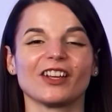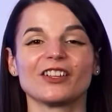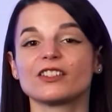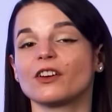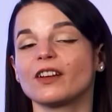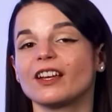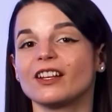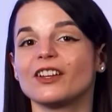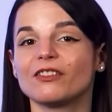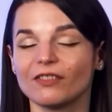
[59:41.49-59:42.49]
So an
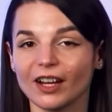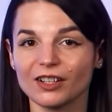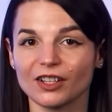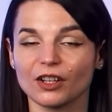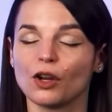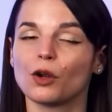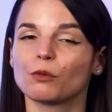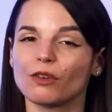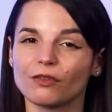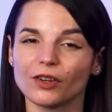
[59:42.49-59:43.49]
infection
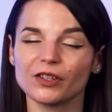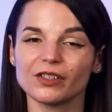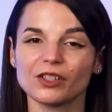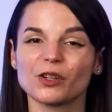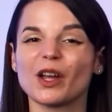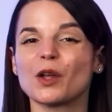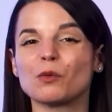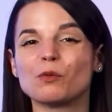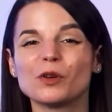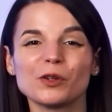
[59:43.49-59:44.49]
refers to a
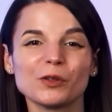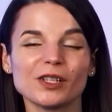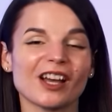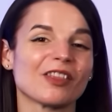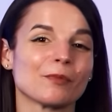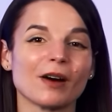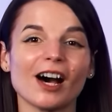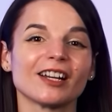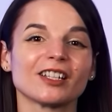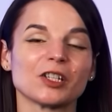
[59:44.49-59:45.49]
wound on the
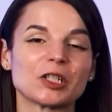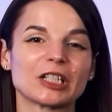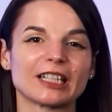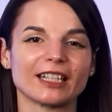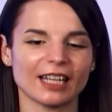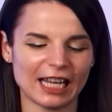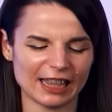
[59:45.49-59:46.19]
body usually